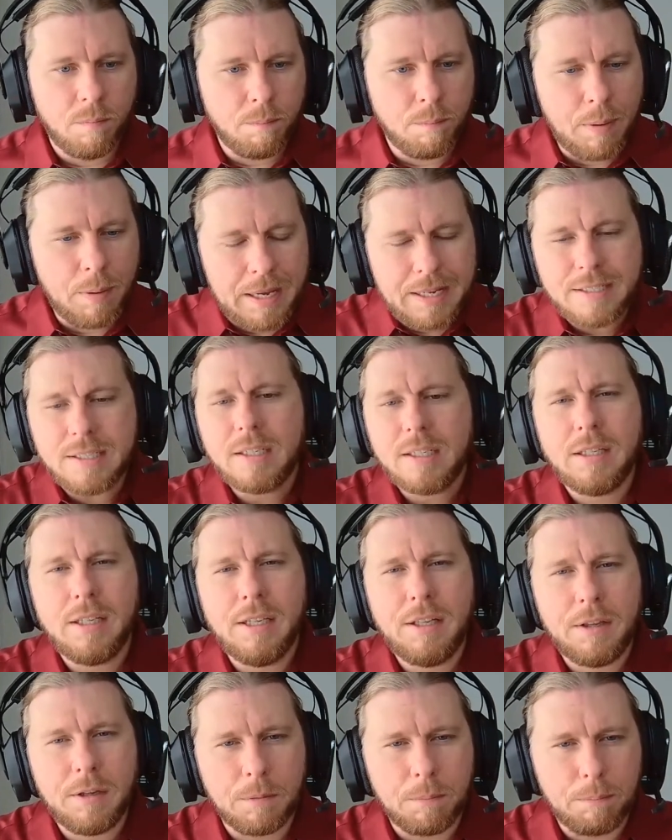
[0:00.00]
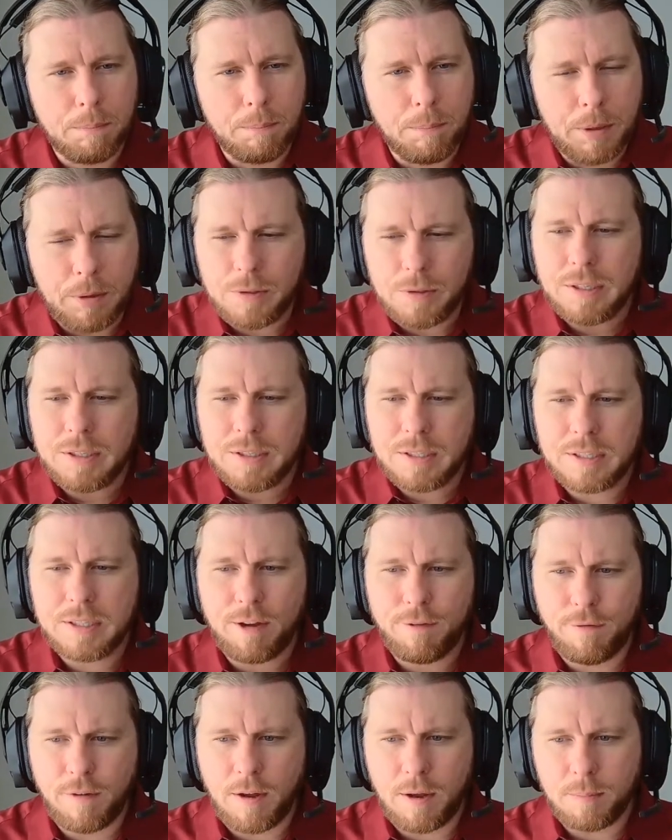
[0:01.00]
Basically, they're building
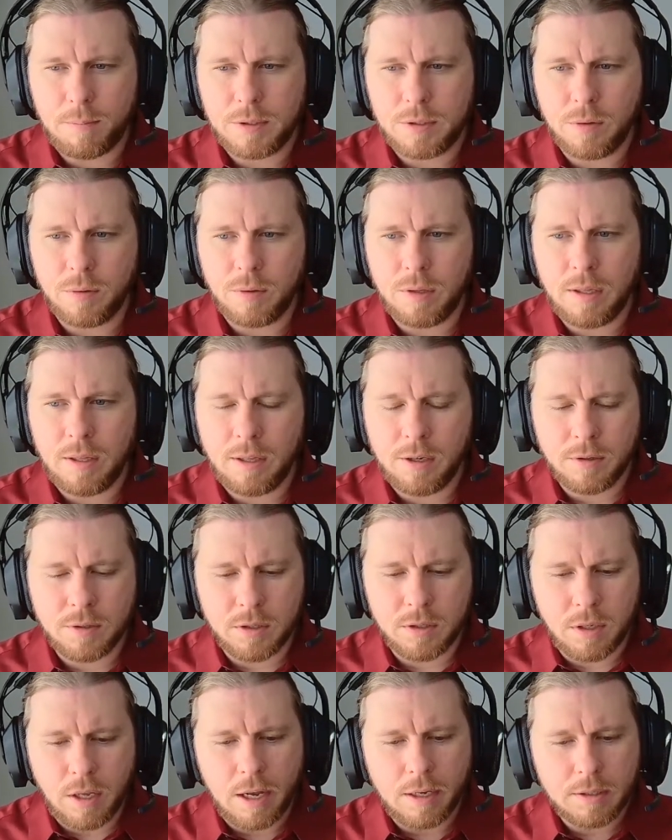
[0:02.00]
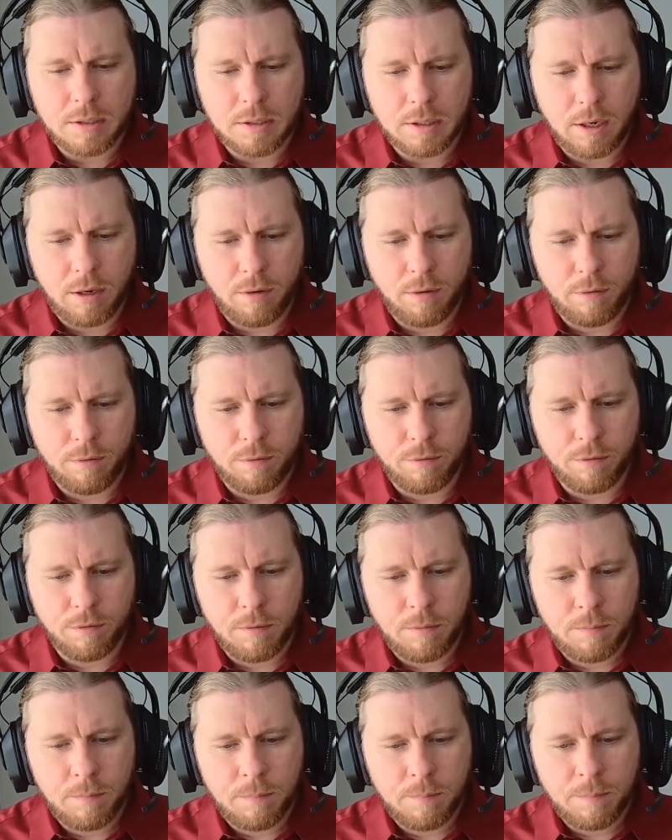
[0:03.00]
stuff up so that there's lots of
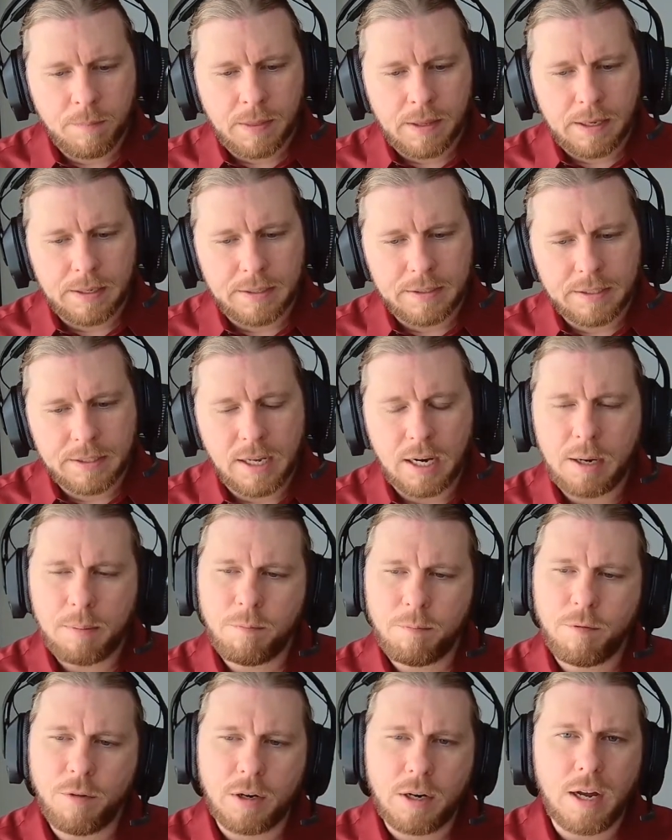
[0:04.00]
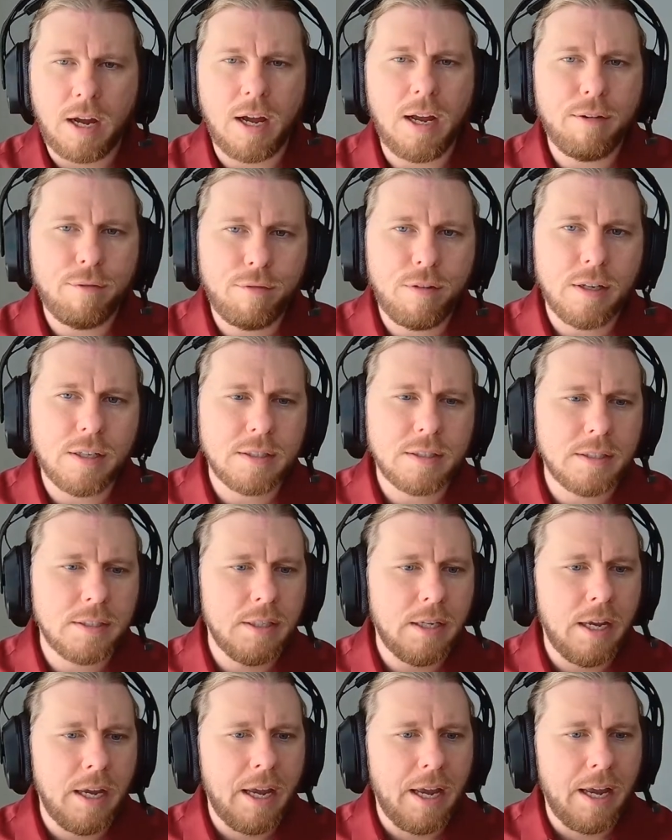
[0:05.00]
setup for conflict,
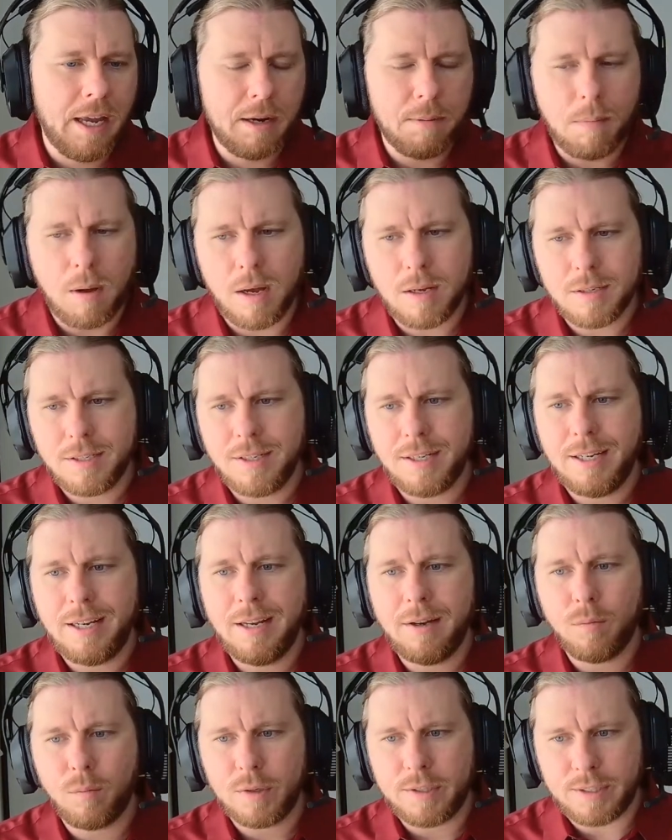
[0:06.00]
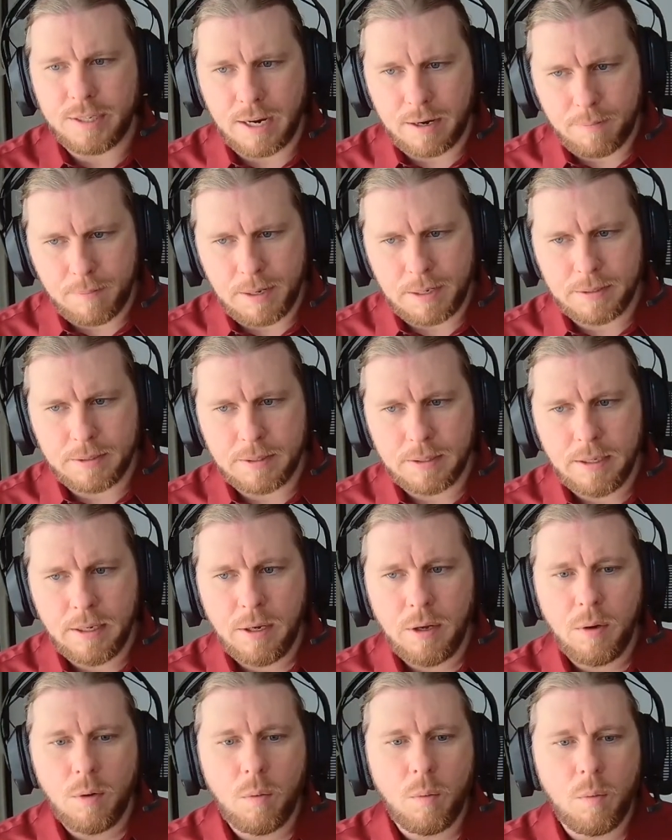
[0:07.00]
animosity, and resentment,
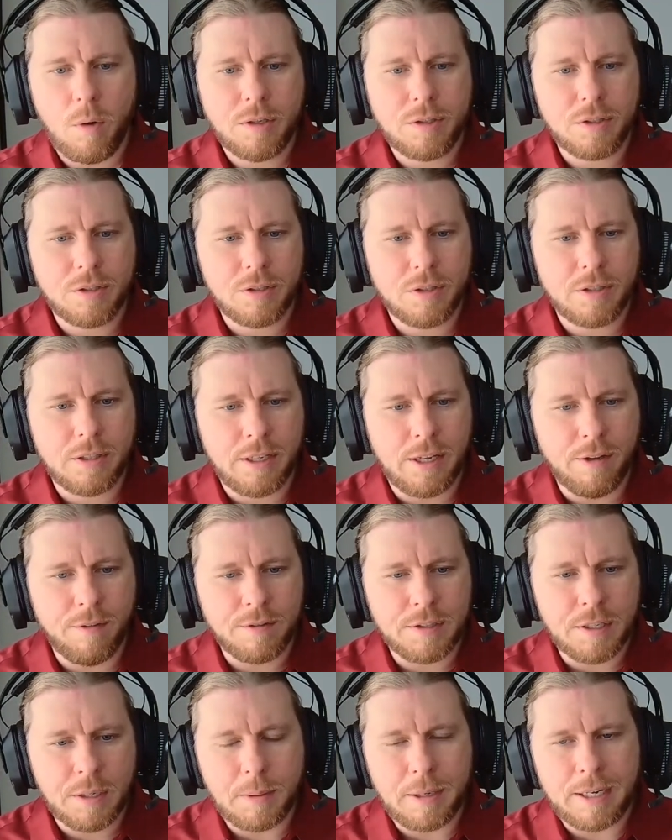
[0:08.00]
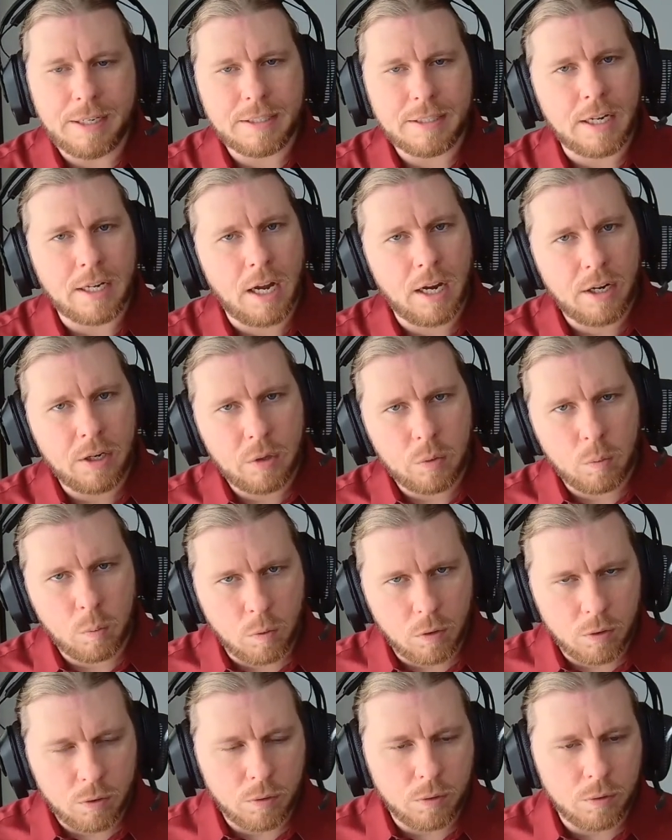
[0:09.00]
which gives them an entire
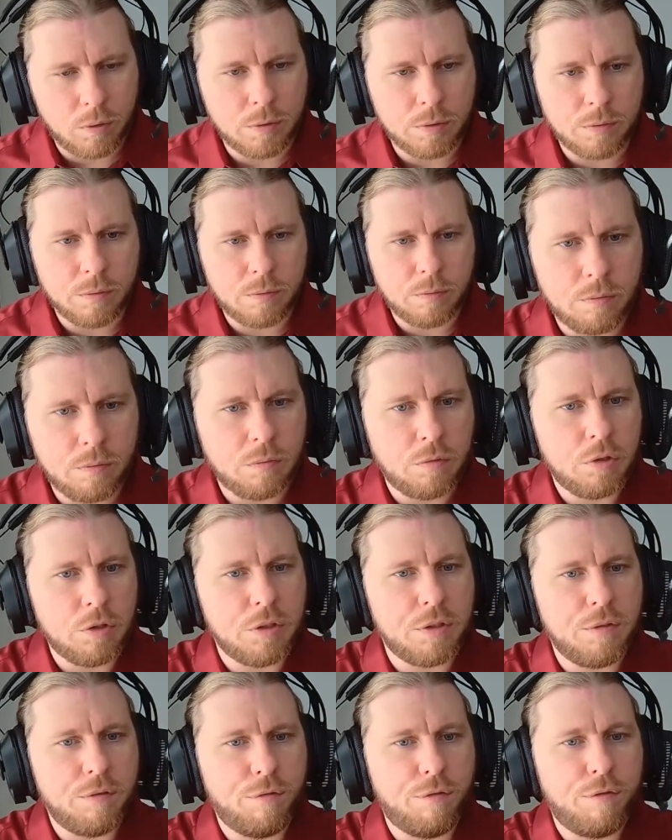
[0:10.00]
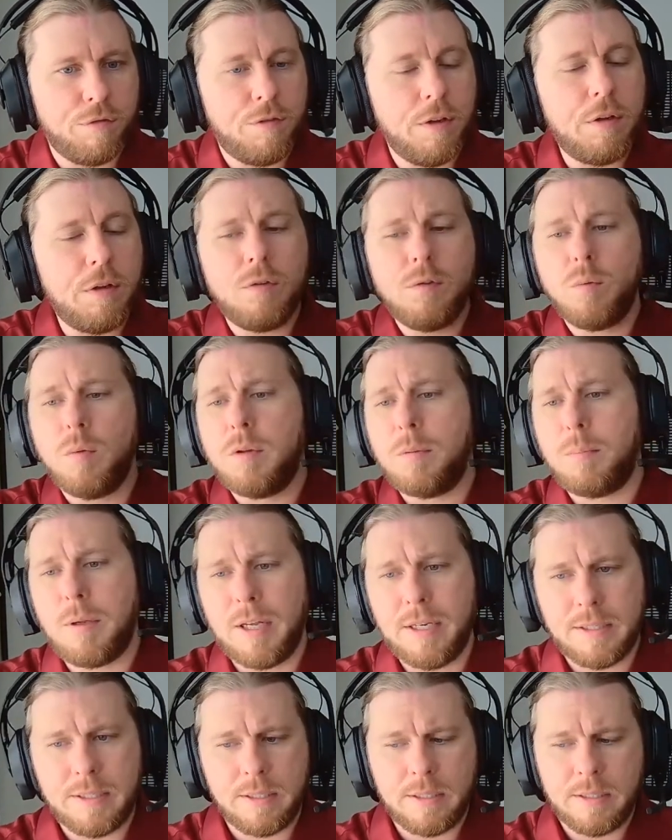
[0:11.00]
world just filled with
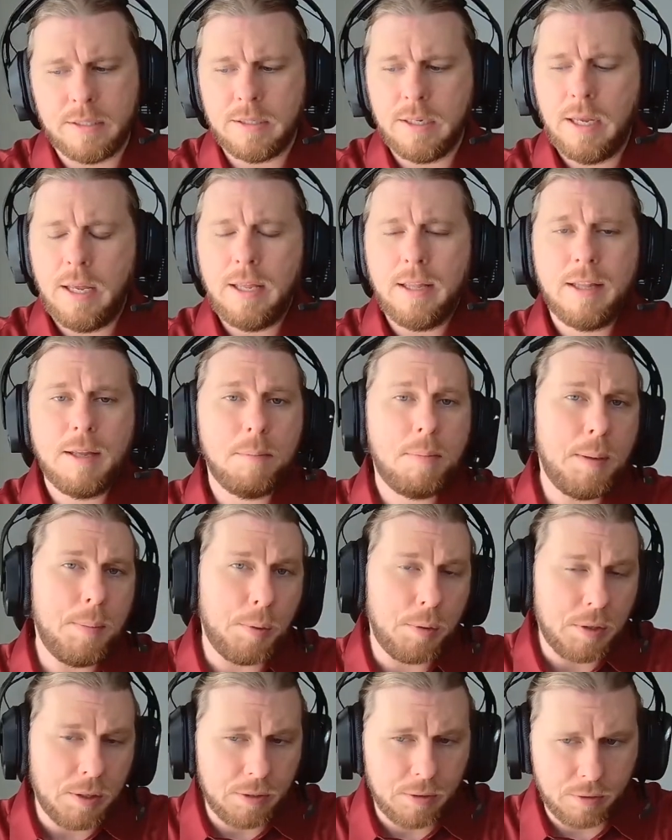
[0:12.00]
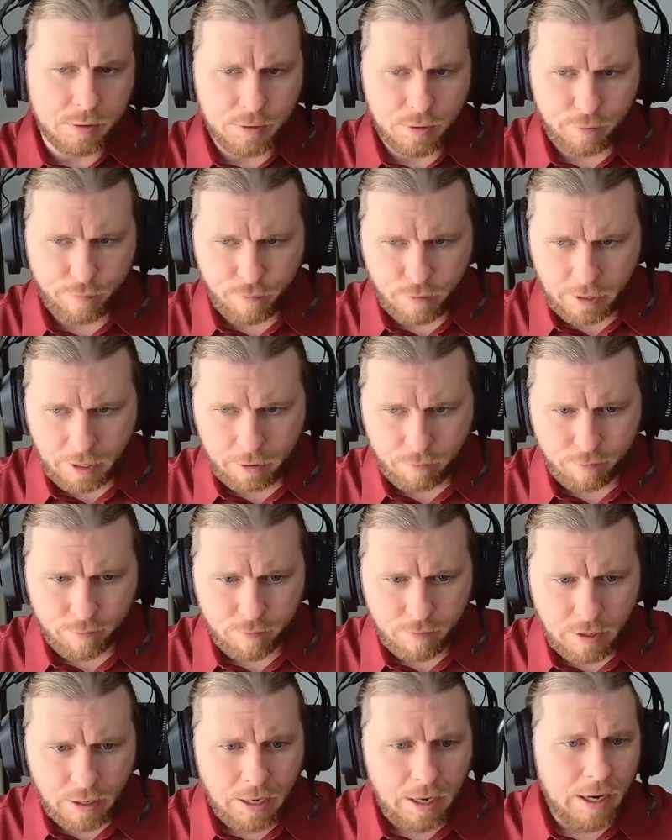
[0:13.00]
places that people can learn to forgive.